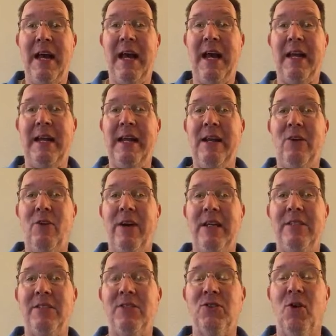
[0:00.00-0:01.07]
it
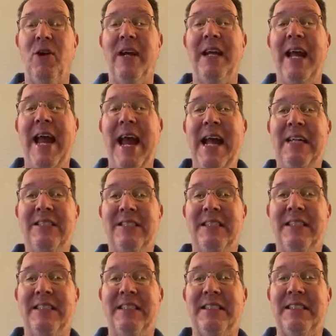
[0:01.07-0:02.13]
increases or
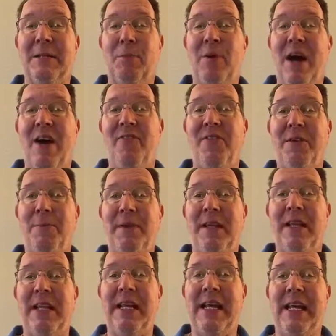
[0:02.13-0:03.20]
enhances the
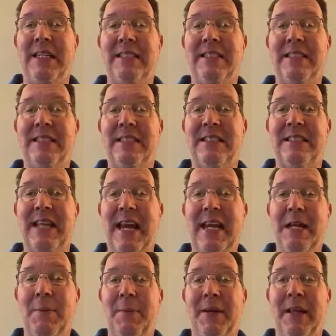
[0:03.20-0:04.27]
profitability and
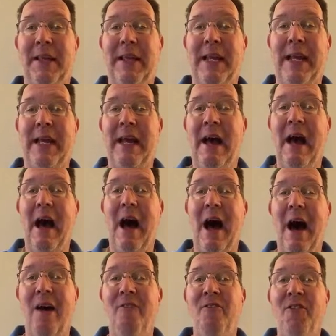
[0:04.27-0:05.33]
sustainability
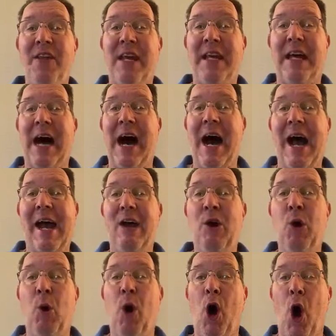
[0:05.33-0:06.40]
of the guy
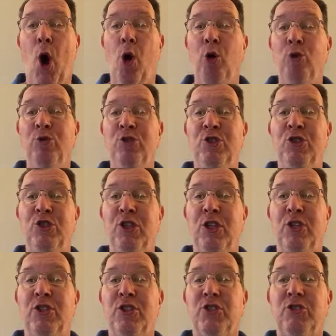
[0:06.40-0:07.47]
who owns
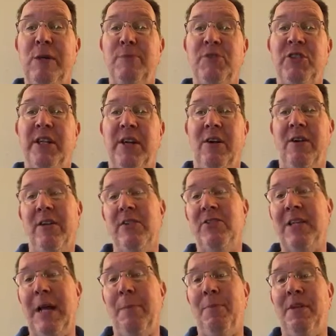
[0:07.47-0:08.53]
the strip center. And the
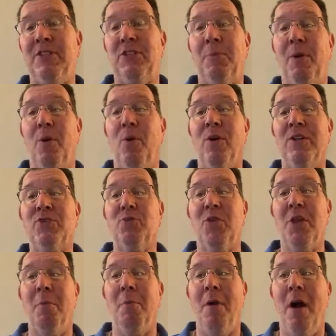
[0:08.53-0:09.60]
same principle works
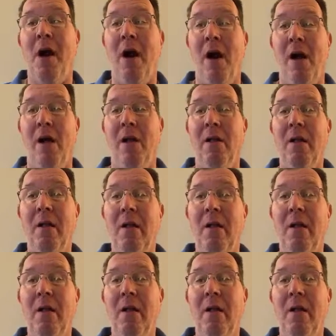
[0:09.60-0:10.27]
with a mall.